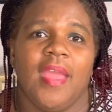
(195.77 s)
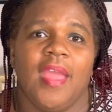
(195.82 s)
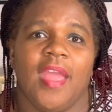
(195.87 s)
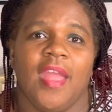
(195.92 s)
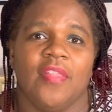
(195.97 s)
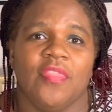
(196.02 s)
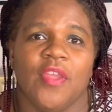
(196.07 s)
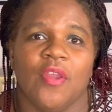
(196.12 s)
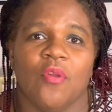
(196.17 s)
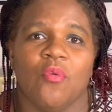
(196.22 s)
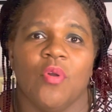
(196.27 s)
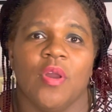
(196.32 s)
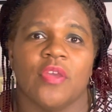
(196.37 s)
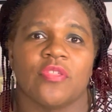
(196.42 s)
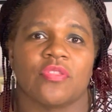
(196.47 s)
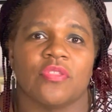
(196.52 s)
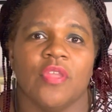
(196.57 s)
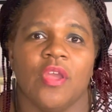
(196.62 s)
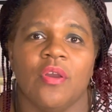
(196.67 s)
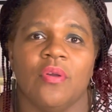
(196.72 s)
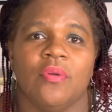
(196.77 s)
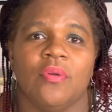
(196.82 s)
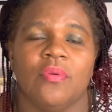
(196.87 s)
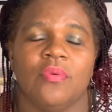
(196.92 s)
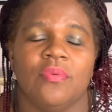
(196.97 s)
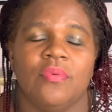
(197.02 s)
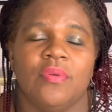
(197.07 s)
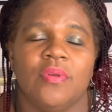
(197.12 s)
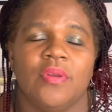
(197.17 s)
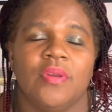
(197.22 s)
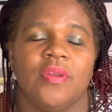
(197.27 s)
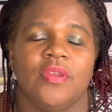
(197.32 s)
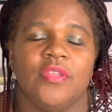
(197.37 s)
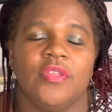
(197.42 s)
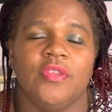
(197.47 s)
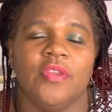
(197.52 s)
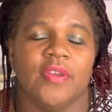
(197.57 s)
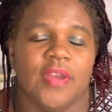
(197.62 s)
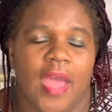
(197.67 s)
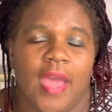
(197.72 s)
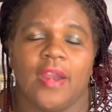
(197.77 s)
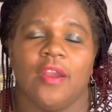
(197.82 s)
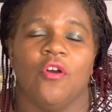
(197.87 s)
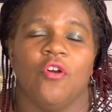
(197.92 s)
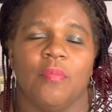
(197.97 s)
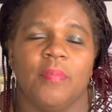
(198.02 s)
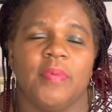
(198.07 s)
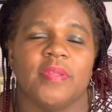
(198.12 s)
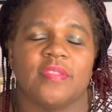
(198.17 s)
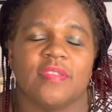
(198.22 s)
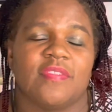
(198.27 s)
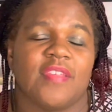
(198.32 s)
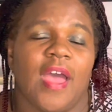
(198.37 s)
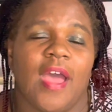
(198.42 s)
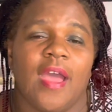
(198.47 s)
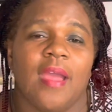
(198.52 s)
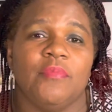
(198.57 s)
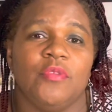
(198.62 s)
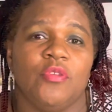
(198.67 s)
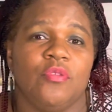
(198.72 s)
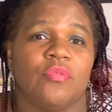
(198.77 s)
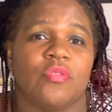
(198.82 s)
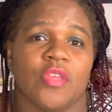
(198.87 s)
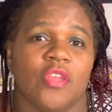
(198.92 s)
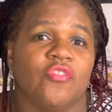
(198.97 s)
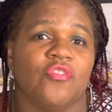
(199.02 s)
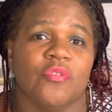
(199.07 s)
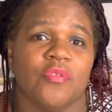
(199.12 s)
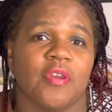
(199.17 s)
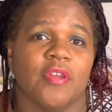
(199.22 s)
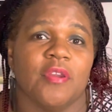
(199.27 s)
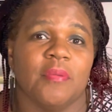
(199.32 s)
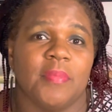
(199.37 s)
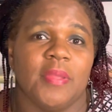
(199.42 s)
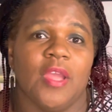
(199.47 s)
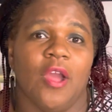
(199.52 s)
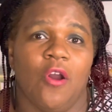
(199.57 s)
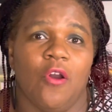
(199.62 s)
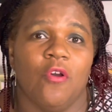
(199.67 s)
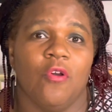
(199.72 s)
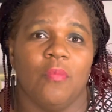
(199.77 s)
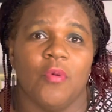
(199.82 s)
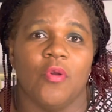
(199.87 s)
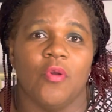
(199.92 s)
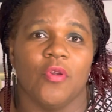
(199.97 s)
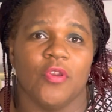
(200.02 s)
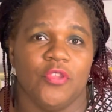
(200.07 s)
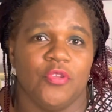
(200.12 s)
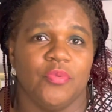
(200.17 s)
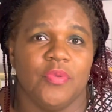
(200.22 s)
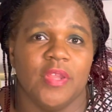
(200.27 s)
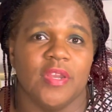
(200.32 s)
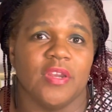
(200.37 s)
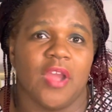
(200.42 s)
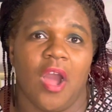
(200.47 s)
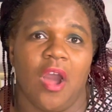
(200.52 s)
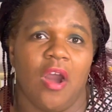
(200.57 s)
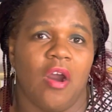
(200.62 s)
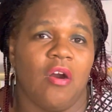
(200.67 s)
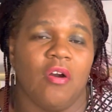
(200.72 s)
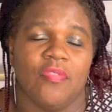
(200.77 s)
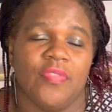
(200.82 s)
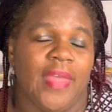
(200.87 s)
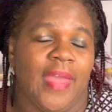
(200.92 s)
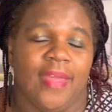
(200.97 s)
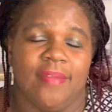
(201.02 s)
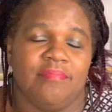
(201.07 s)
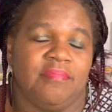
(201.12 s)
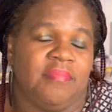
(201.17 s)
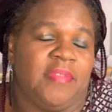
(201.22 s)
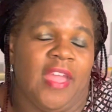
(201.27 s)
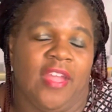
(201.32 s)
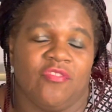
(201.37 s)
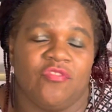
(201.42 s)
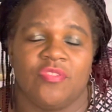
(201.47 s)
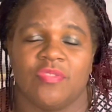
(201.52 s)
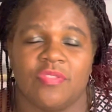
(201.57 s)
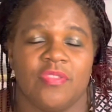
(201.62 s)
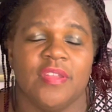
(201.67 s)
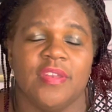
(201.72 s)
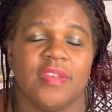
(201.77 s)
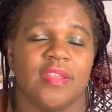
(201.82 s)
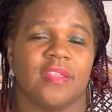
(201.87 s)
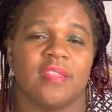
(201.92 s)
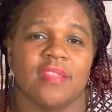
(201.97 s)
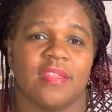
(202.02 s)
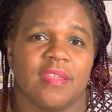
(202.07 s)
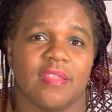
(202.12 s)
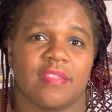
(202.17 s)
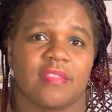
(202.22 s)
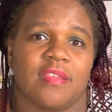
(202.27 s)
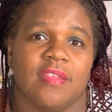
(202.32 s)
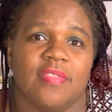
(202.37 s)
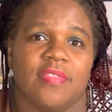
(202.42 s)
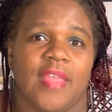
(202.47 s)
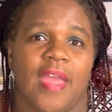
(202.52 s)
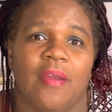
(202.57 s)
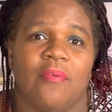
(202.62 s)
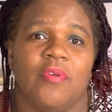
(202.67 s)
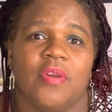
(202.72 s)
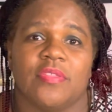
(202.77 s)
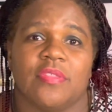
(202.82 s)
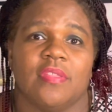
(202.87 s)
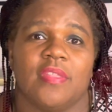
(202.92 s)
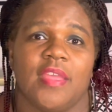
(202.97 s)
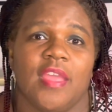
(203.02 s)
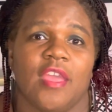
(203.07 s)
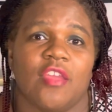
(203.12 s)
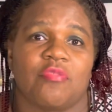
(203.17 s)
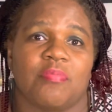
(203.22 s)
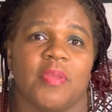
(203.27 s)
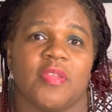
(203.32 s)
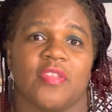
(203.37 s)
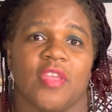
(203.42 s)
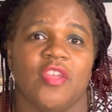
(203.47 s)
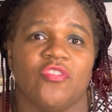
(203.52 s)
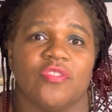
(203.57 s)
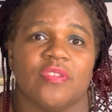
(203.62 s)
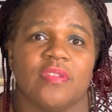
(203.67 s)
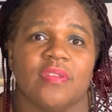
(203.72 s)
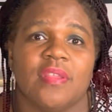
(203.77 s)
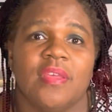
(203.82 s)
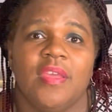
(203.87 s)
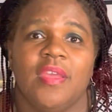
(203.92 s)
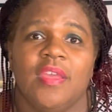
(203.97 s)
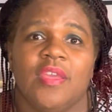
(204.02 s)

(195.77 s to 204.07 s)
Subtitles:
And there was no, you're not home at the time you said you were going to be home, or you didn't call. That just didn't exist, because that wasn't the expectation.